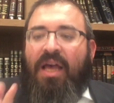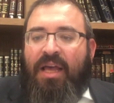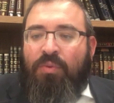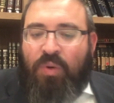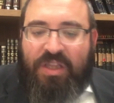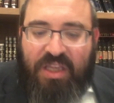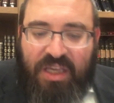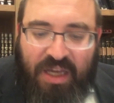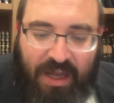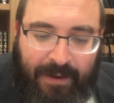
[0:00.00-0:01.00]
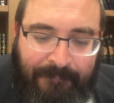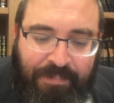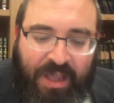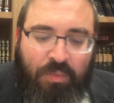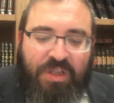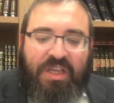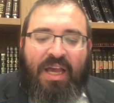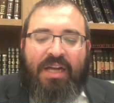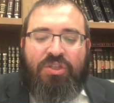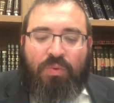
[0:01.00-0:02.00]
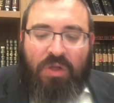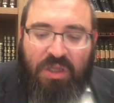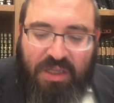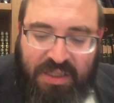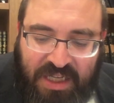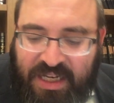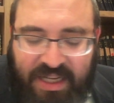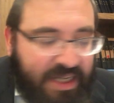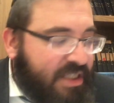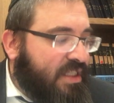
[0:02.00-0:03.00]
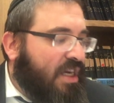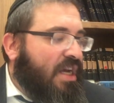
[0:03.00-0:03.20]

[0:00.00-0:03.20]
and what the actual din is.